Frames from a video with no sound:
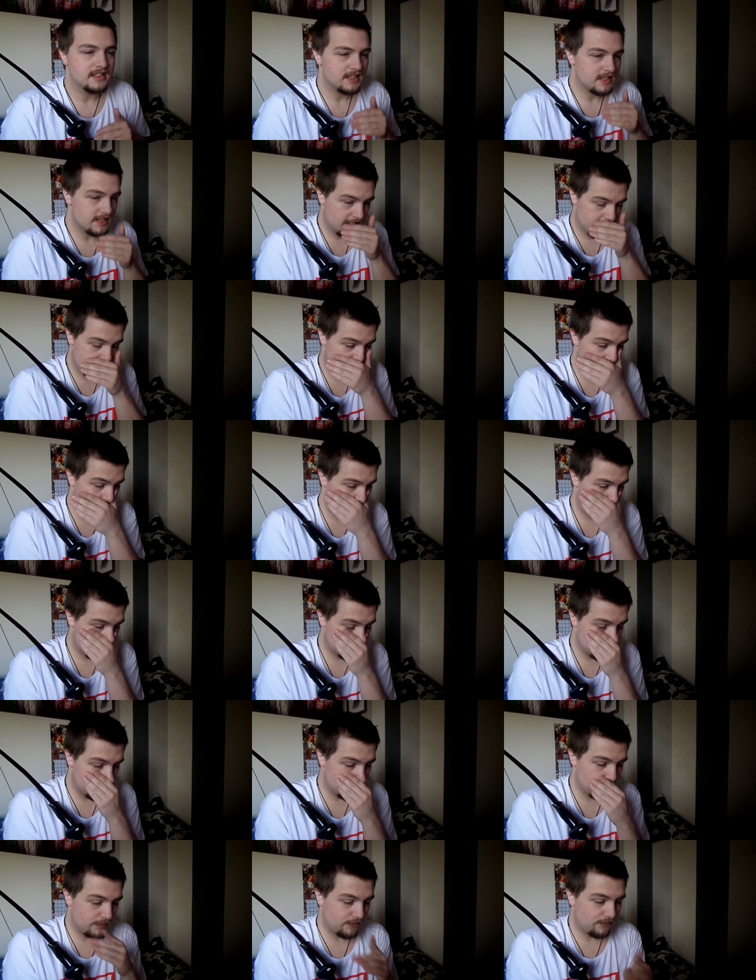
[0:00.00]
Because
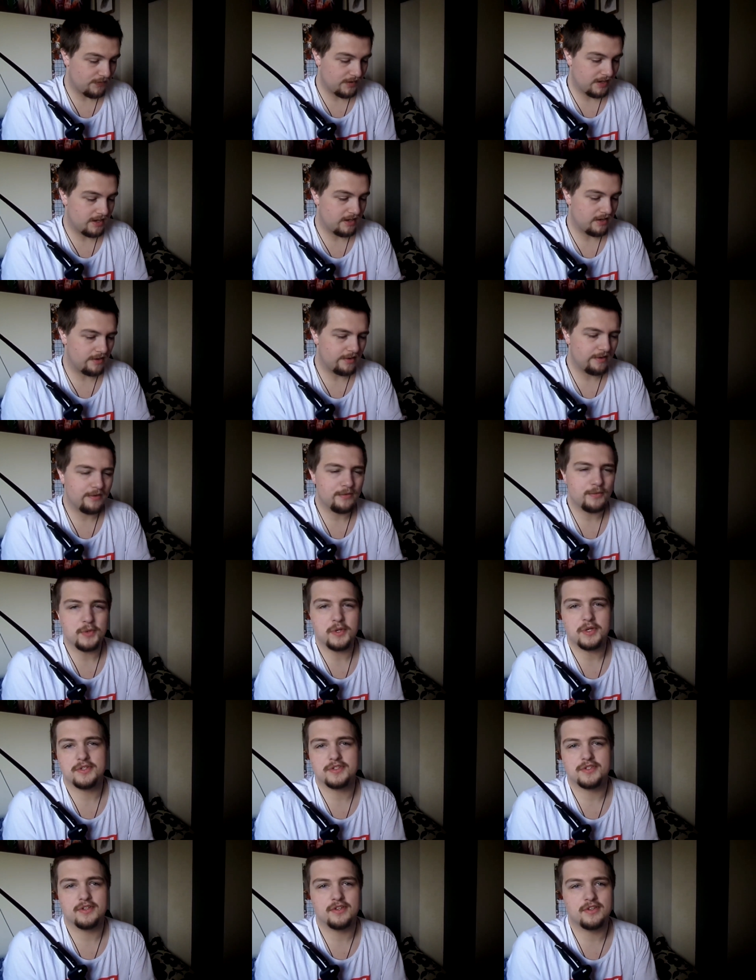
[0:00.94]
uh, I was thinking,
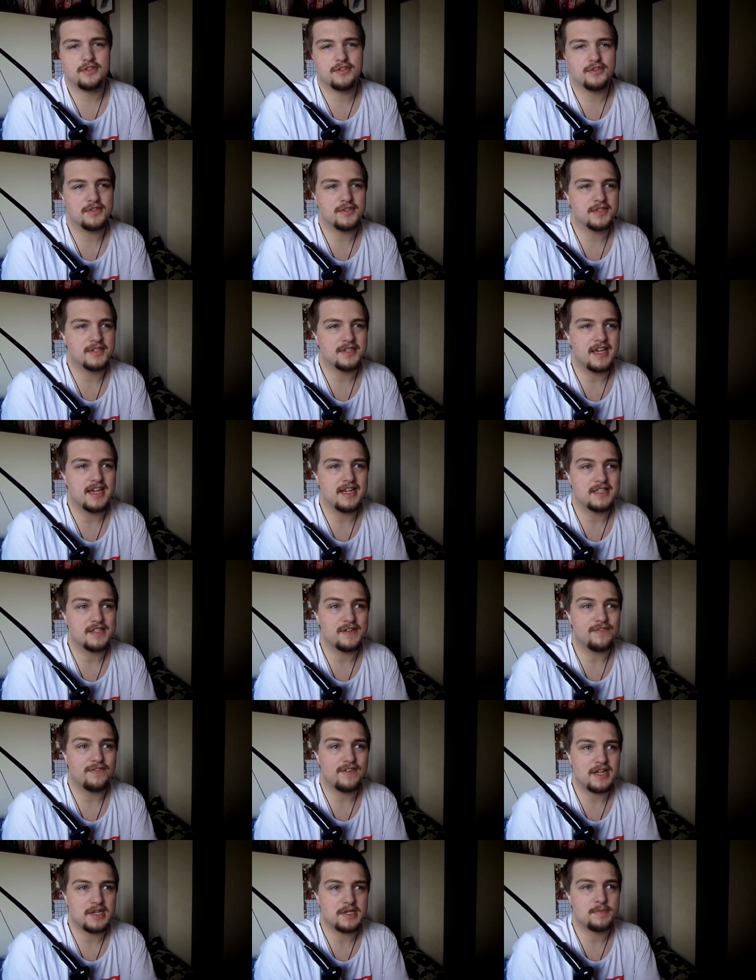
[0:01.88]
what's, it doesn't say it's a
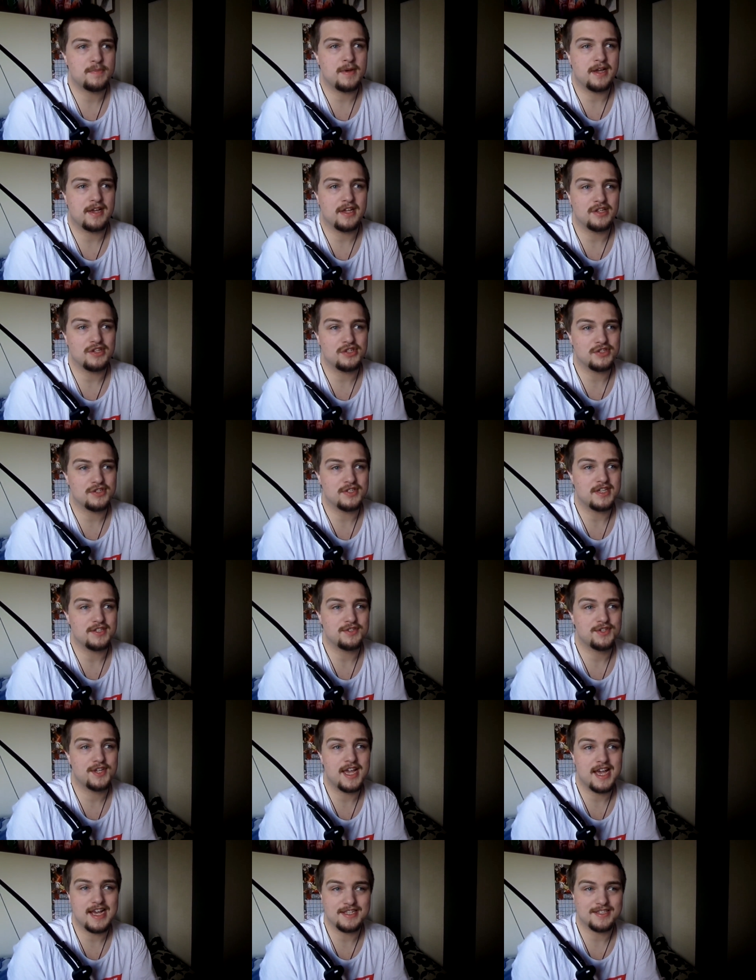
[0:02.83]
flashback, it just says
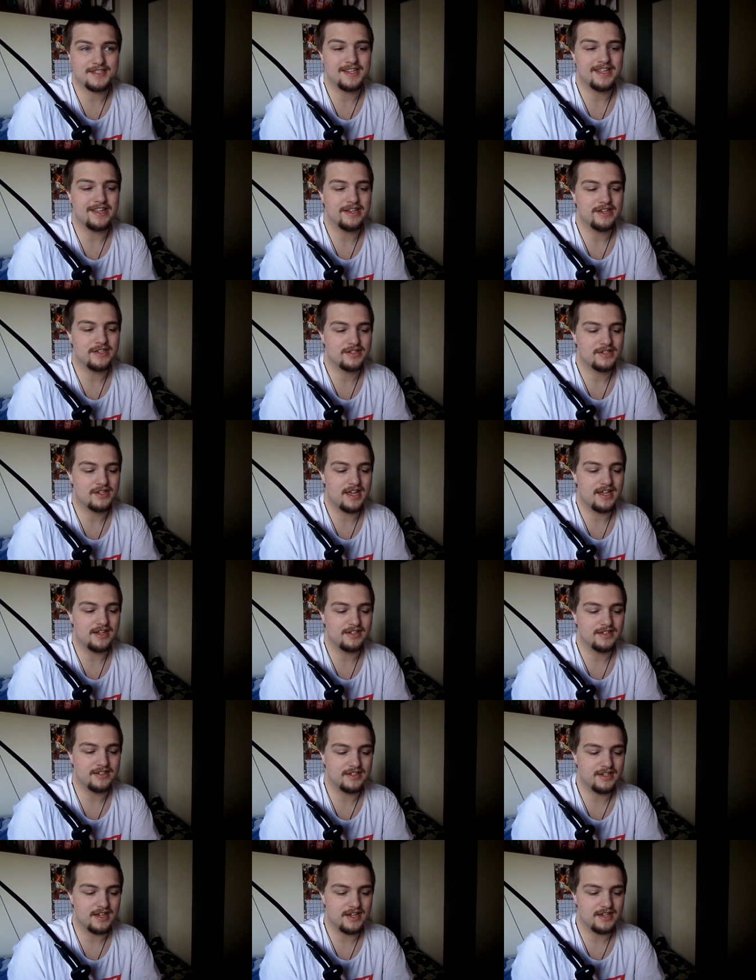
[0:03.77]
Kasnia,
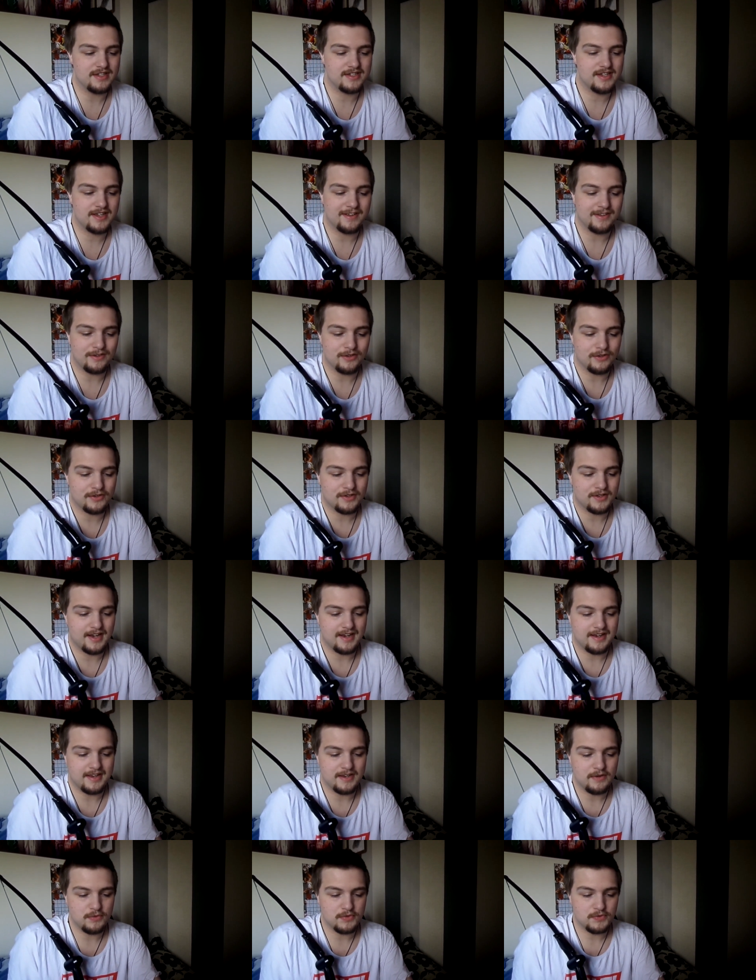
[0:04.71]
and uh, Diggle looked
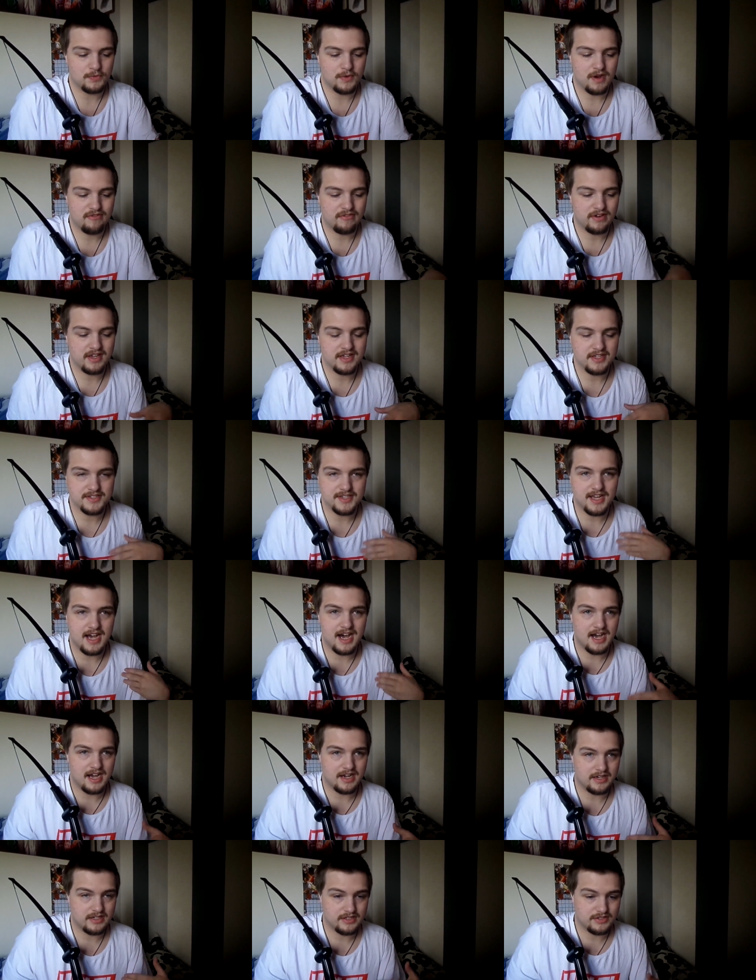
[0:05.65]
like he was wearing his
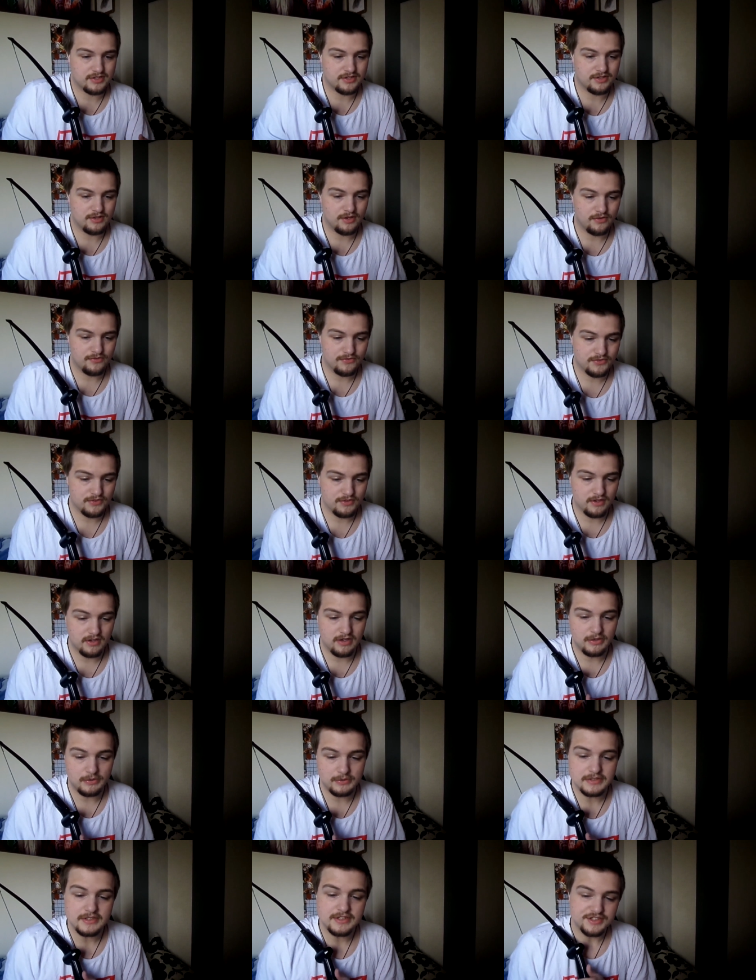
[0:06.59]
Argus stuff,
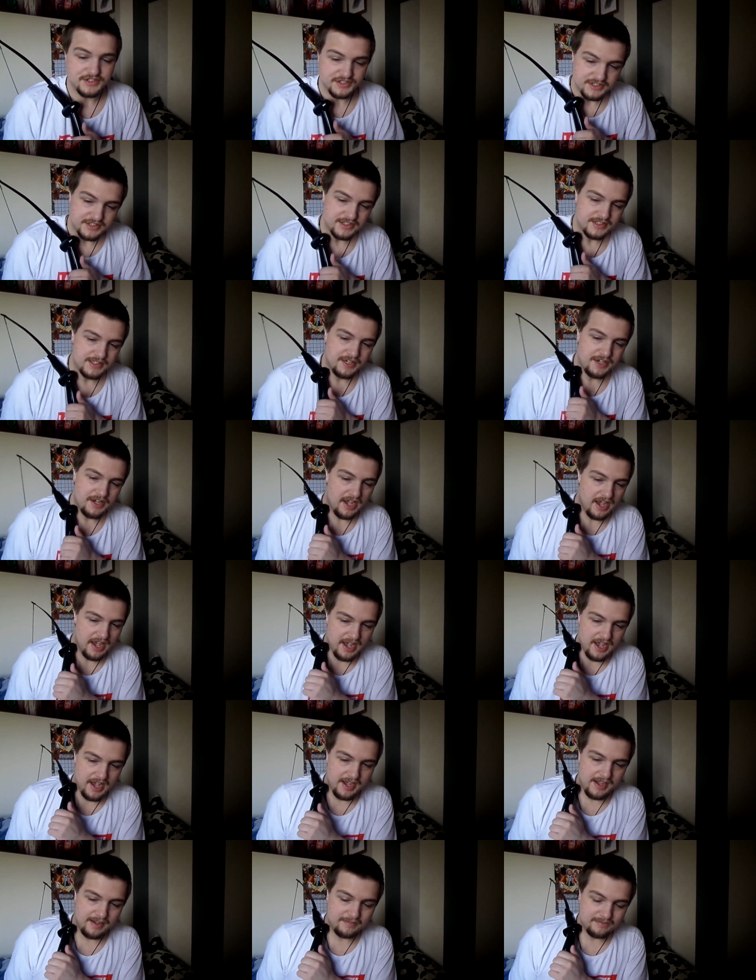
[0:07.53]
so,
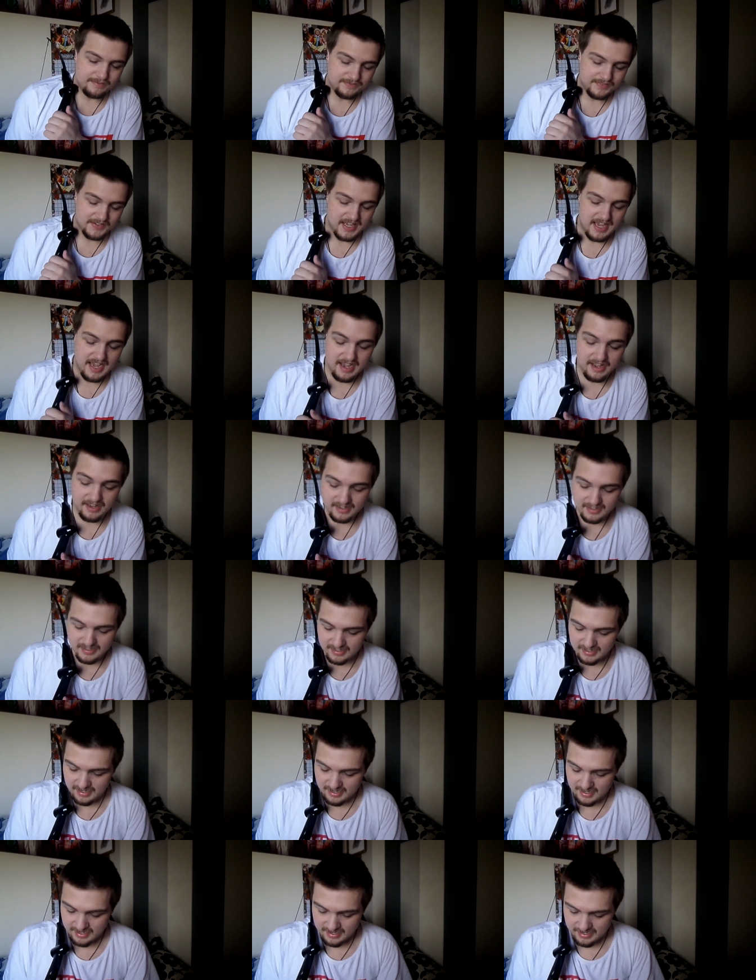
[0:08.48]
um, yeah.
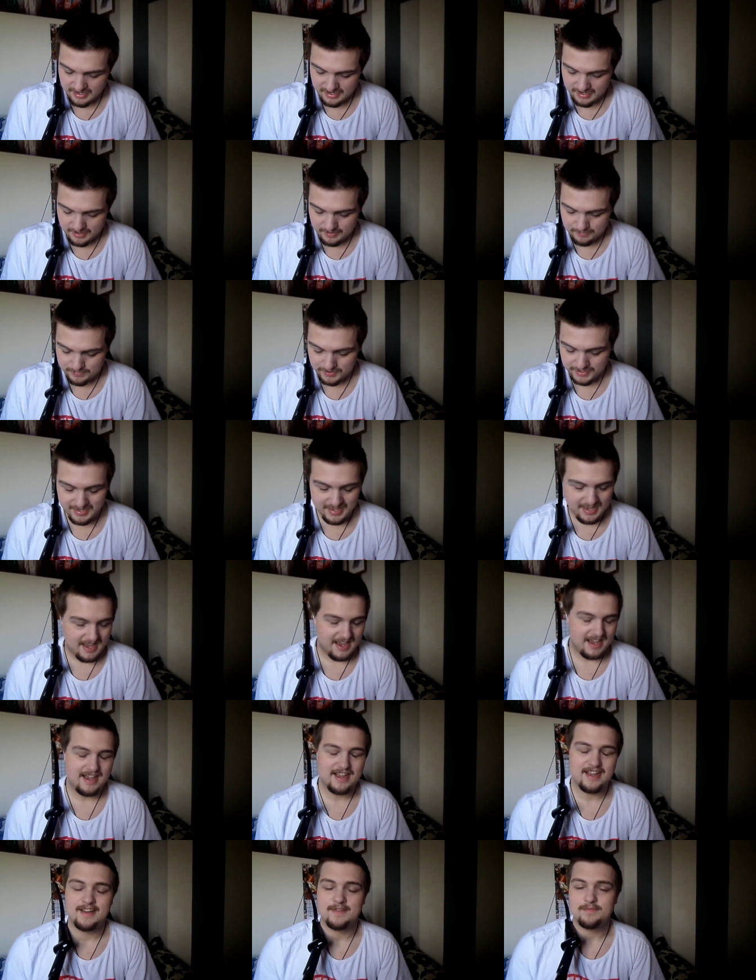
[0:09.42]
But yeah,
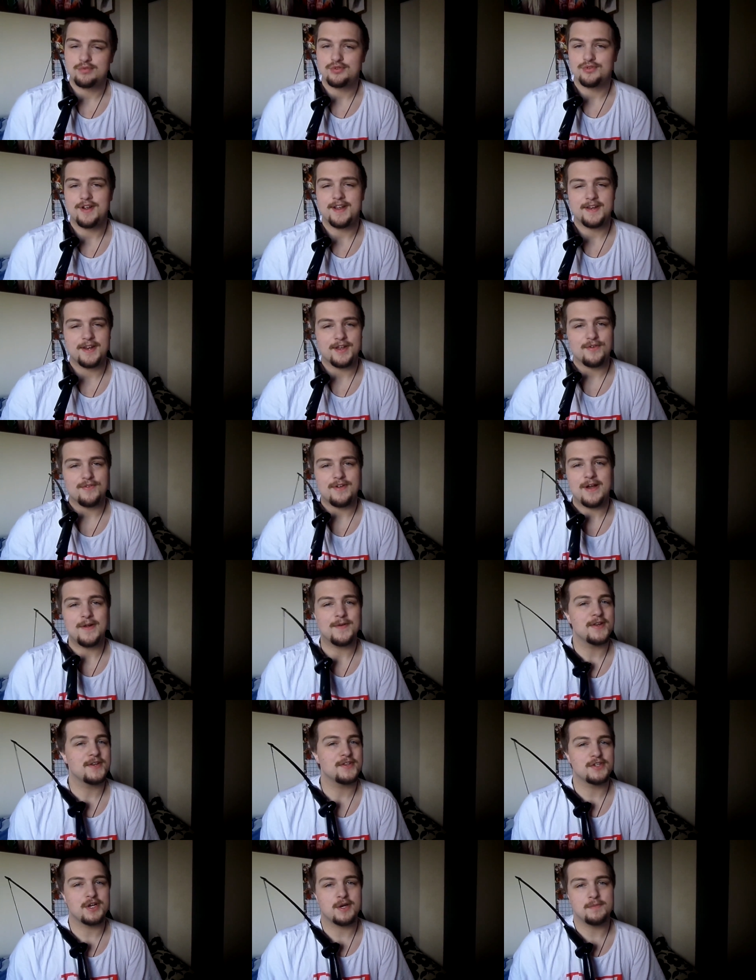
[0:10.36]
parading around
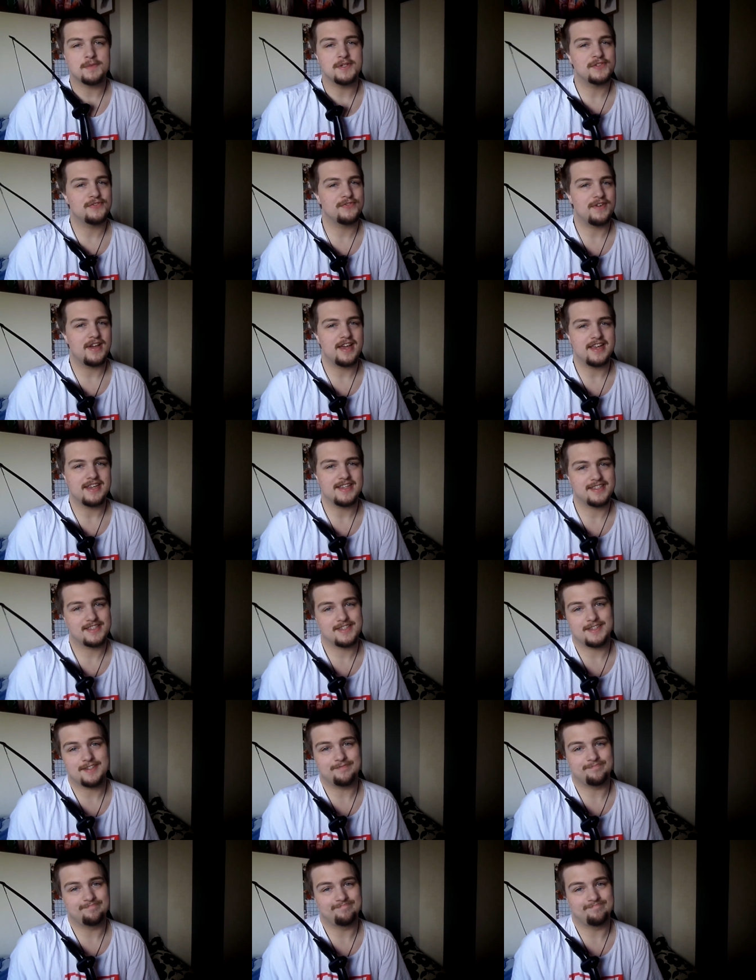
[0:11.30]
in Tommy's face.